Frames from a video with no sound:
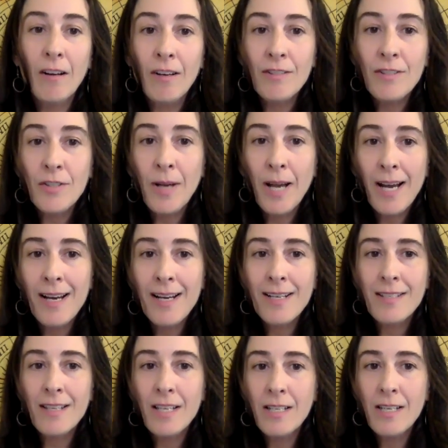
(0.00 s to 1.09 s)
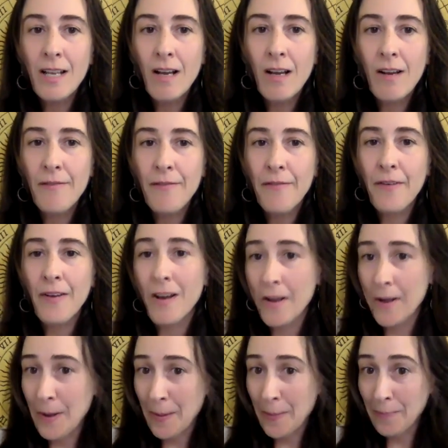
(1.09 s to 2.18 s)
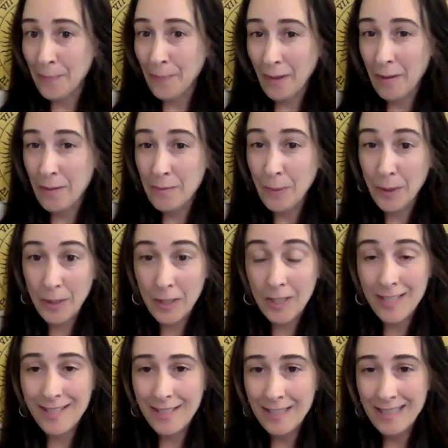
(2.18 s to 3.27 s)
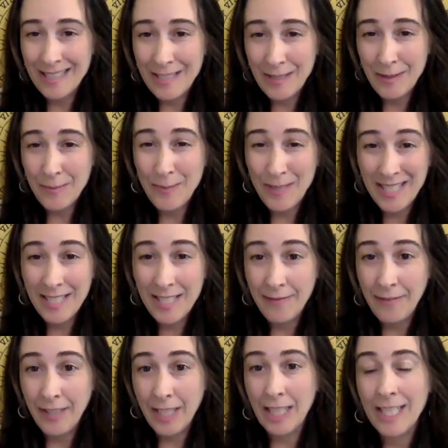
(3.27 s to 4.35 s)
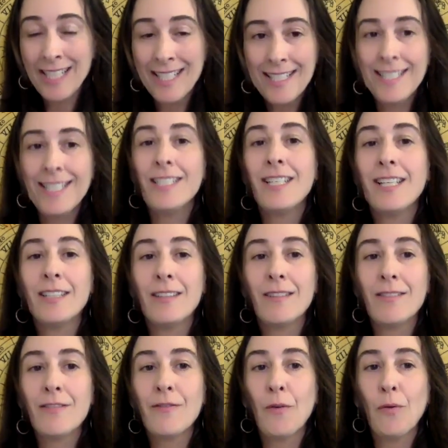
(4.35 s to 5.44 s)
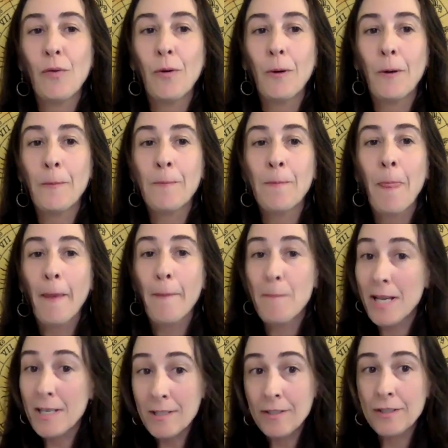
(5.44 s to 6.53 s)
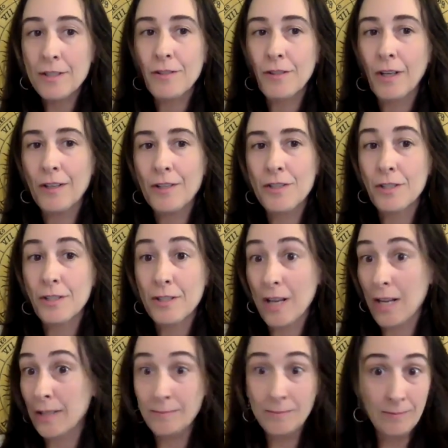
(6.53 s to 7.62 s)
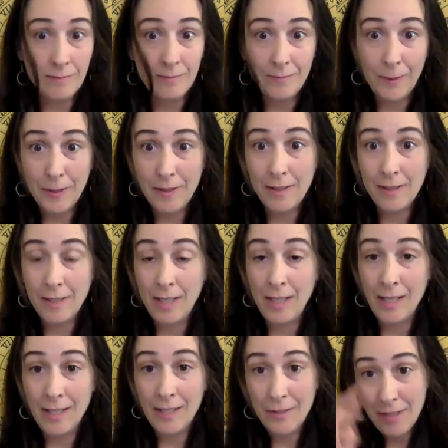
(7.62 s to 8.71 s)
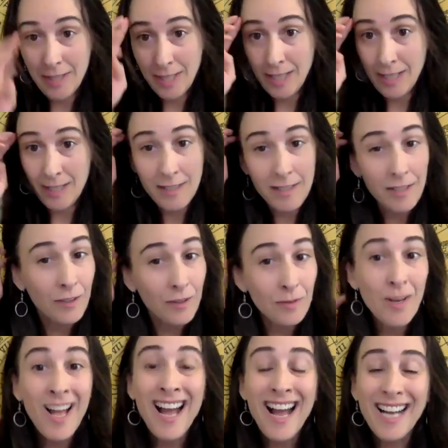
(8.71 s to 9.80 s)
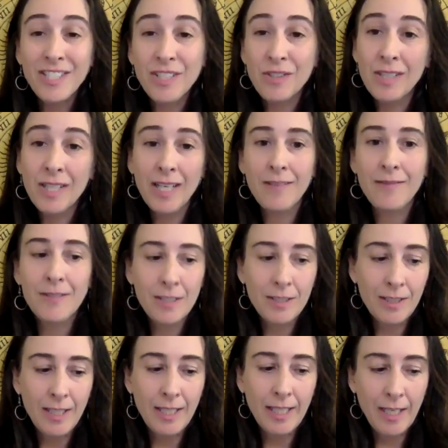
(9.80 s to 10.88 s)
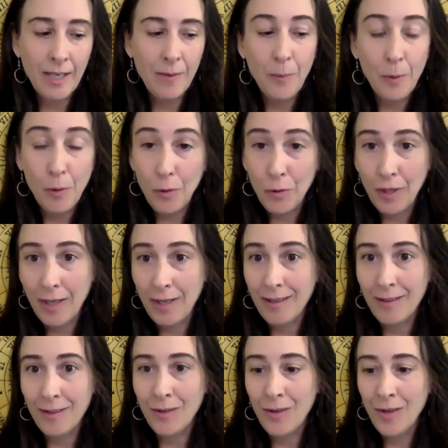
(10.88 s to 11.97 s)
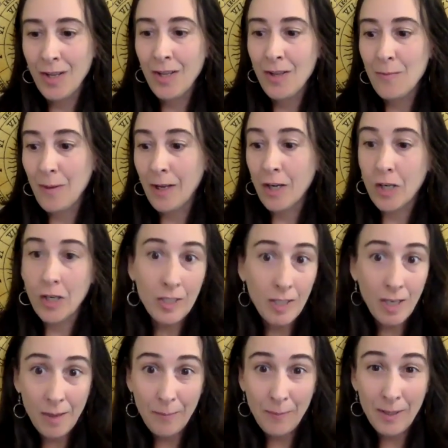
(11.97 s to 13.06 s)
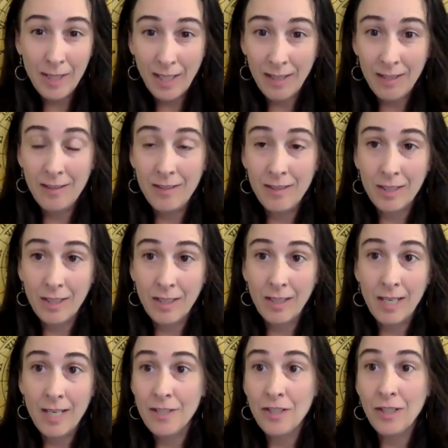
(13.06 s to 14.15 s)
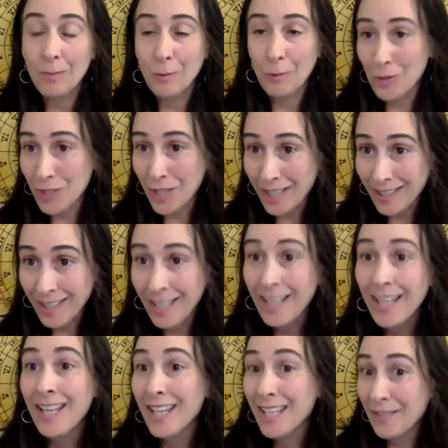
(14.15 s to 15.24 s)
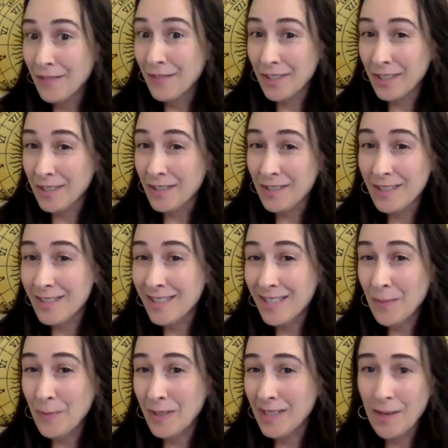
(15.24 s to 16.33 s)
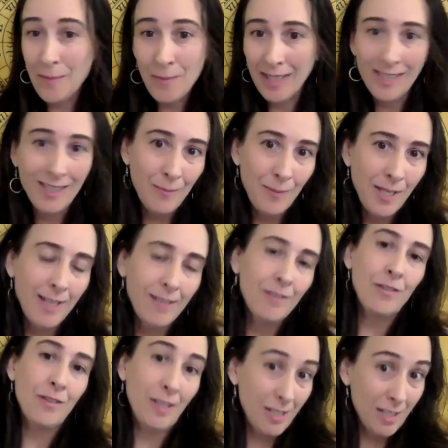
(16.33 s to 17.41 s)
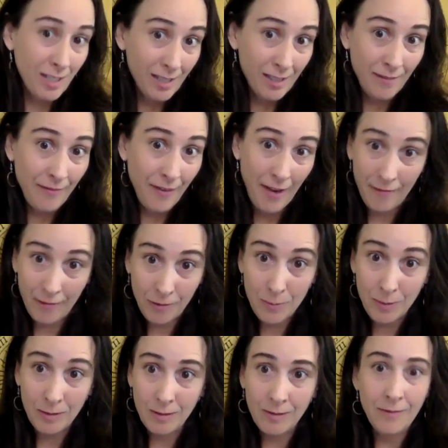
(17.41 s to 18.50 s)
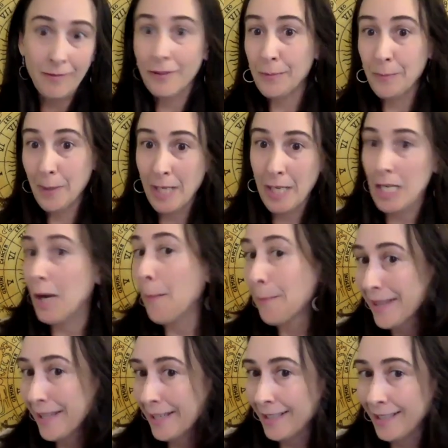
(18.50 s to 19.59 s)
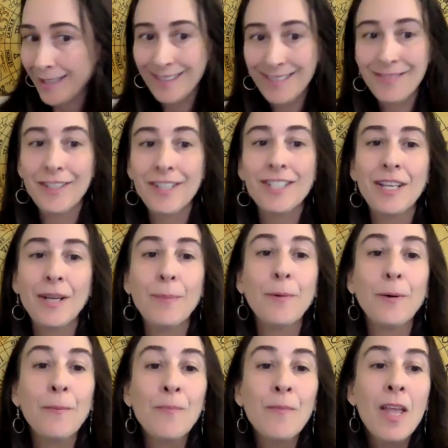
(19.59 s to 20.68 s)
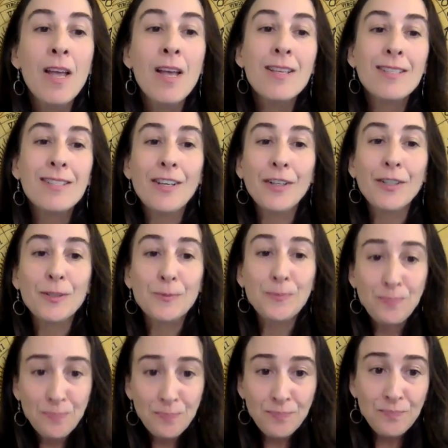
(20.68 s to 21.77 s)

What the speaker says: also has enough perks and specific details for master astrologers. I'm personally using it, so I don't have to like pull out my hard copy calendar and double check if there's something that might not be astrologically favorable for a meeting I'm planning, for example. So